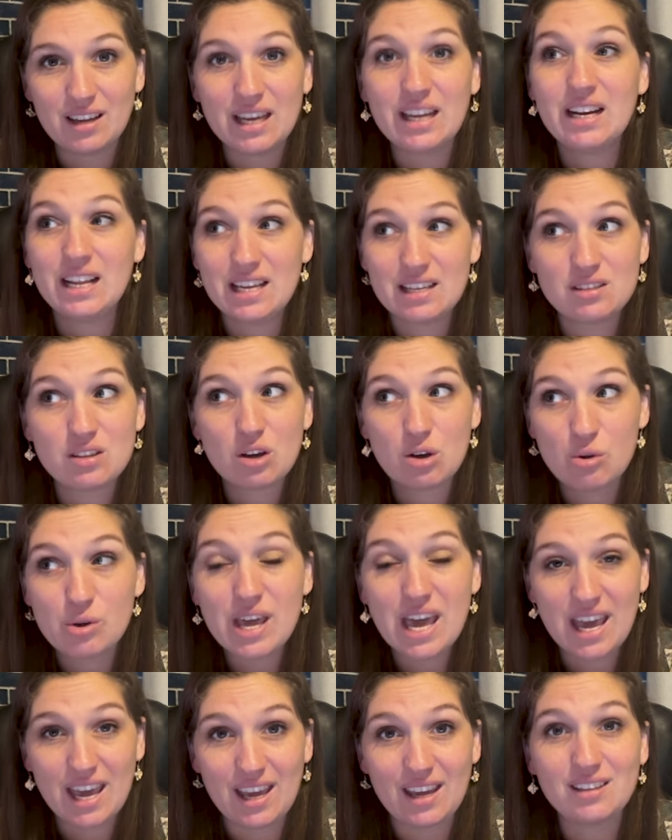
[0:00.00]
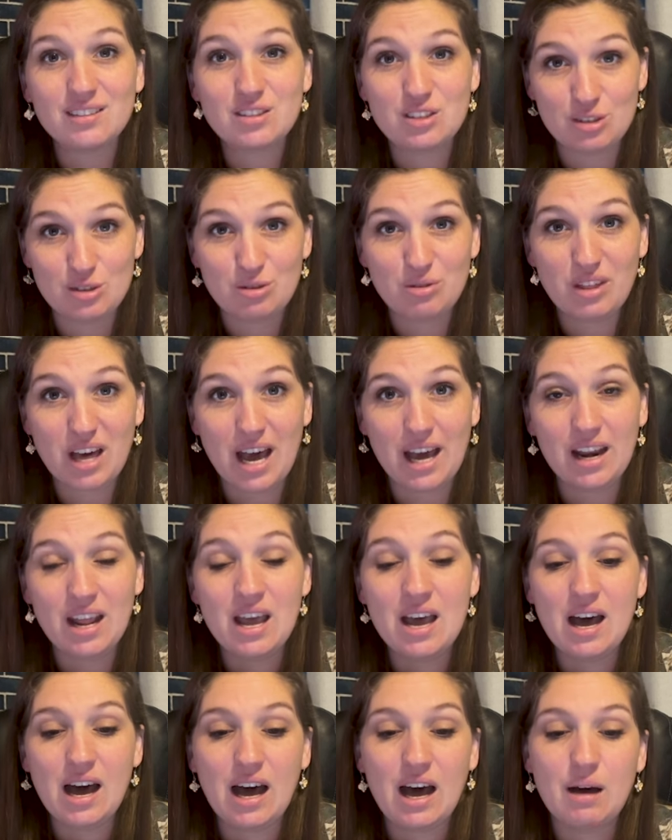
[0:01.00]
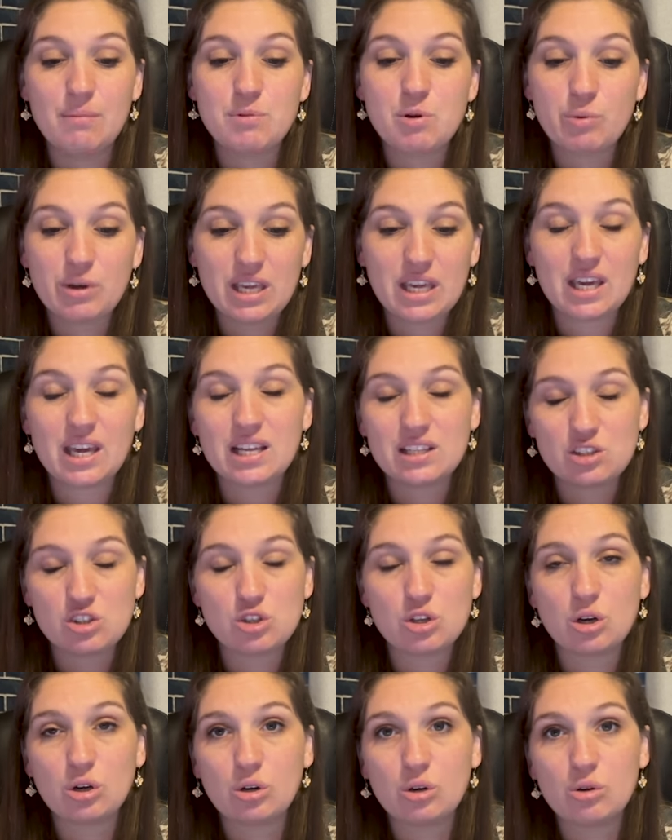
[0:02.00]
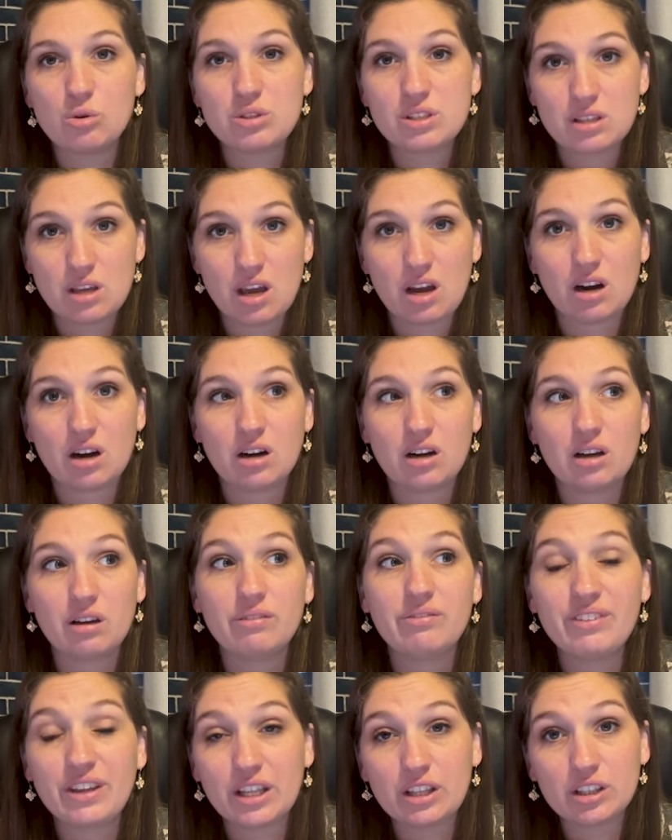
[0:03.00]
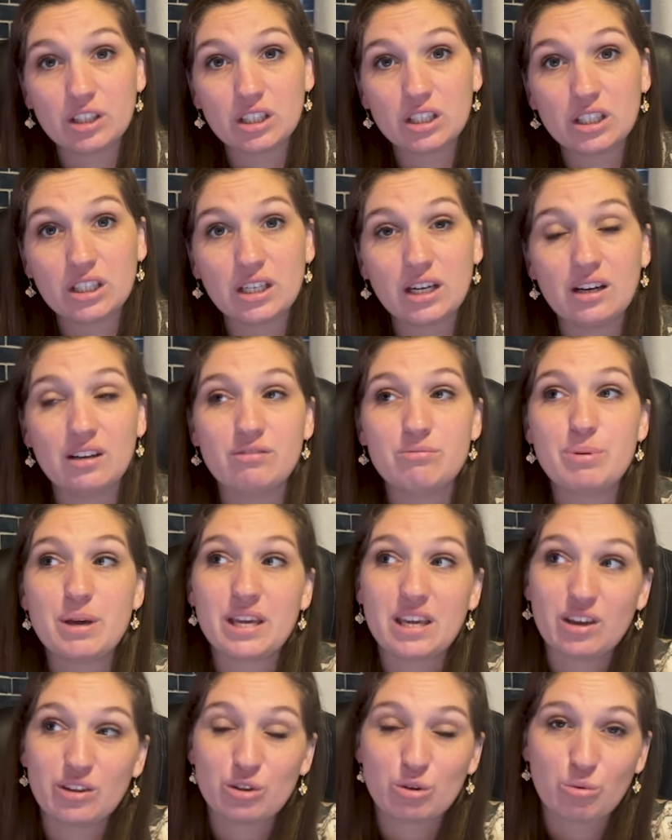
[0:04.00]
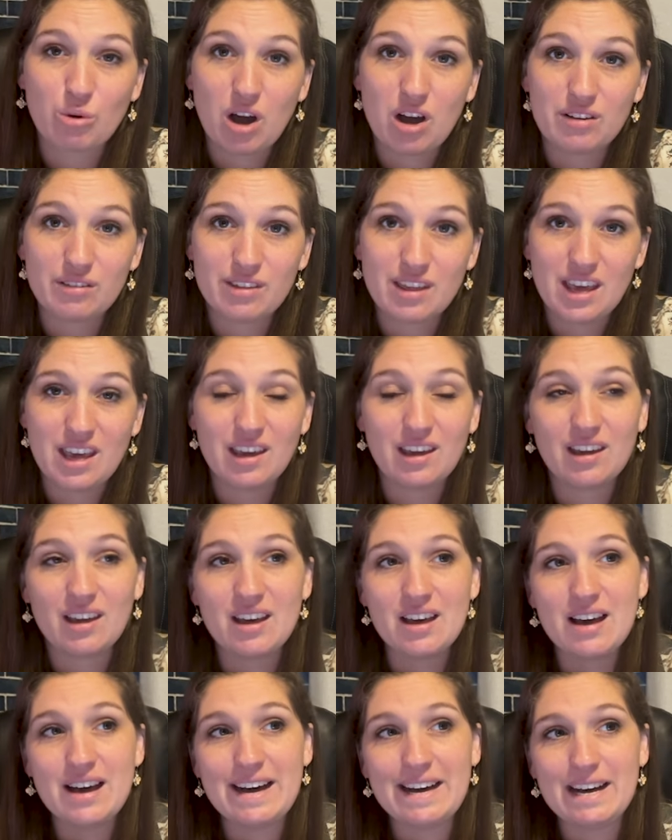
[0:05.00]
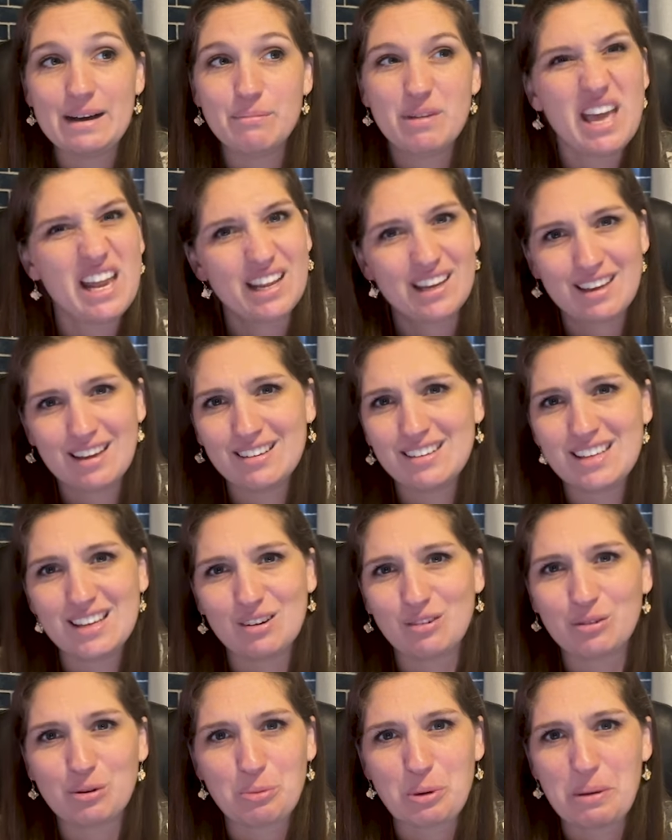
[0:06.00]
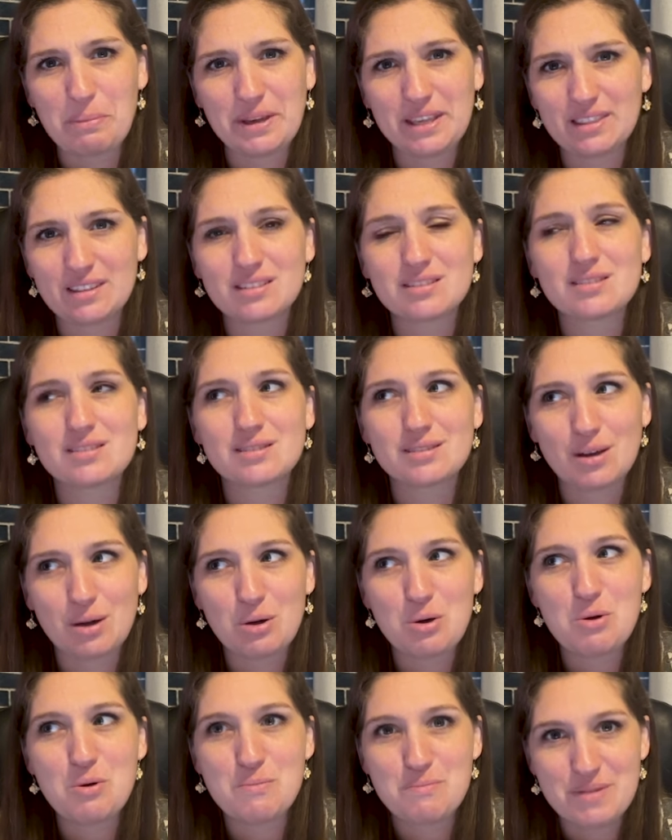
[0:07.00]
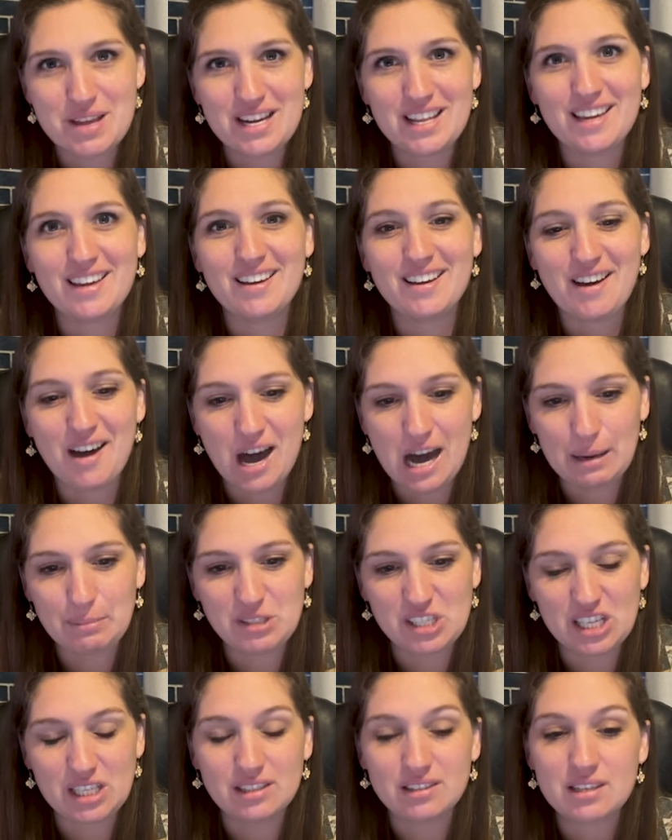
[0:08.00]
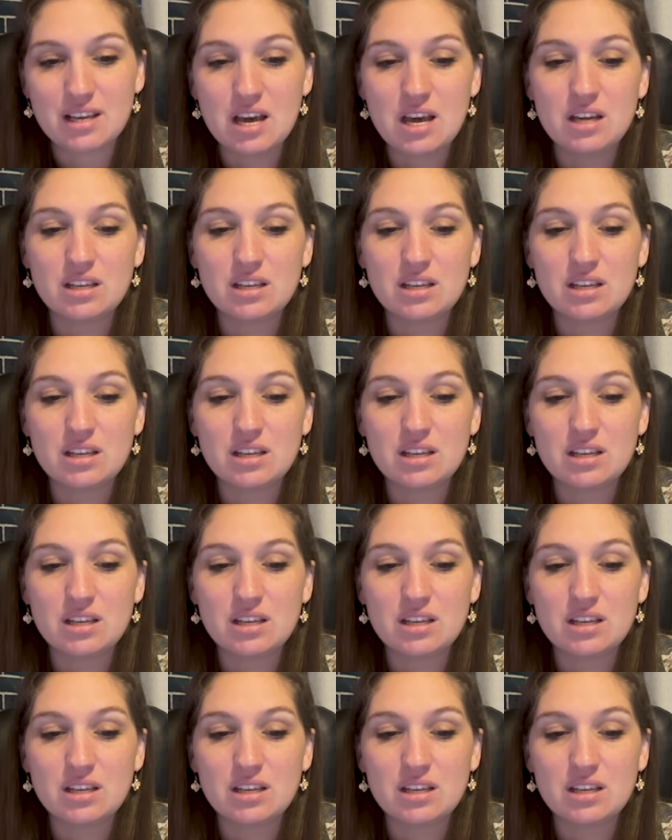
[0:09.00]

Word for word: It is okay to do that. Um, but we can get so scared of failure, of picking the wrong thing, um, and it can get overwhelming. There's so many options.